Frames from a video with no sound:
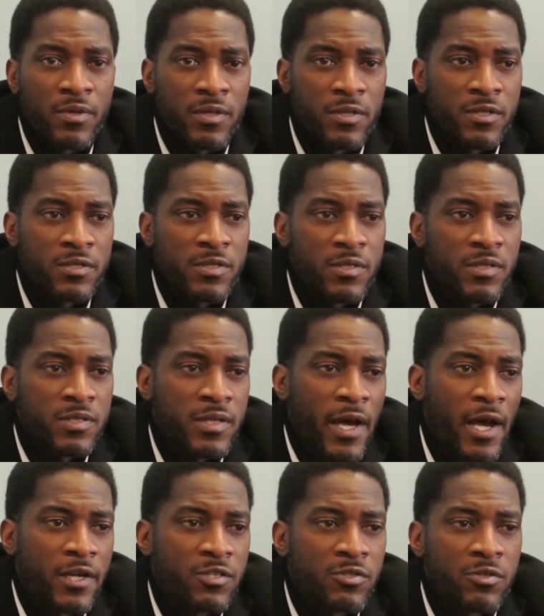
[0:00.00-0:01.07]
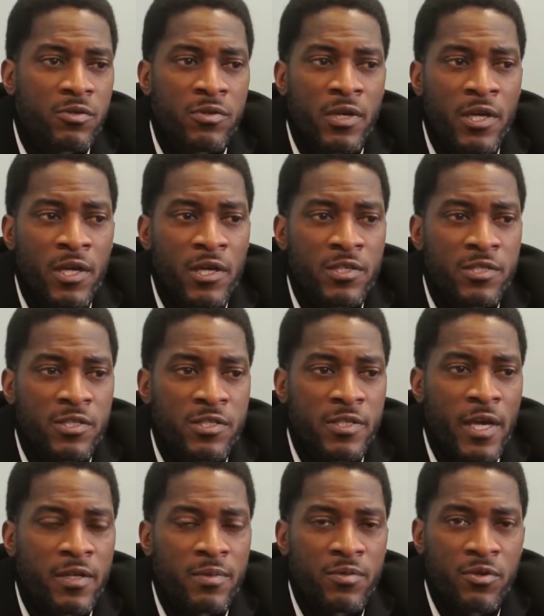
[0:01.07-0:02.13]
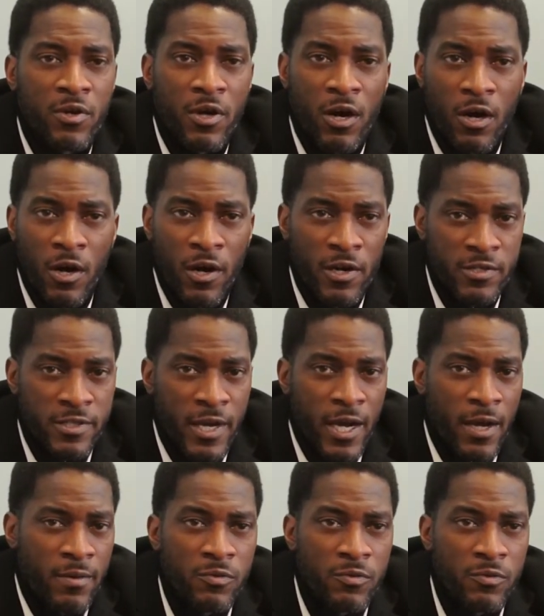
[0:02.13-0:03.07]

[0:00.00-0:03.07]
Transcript: This is designed to sustain them during a hard time.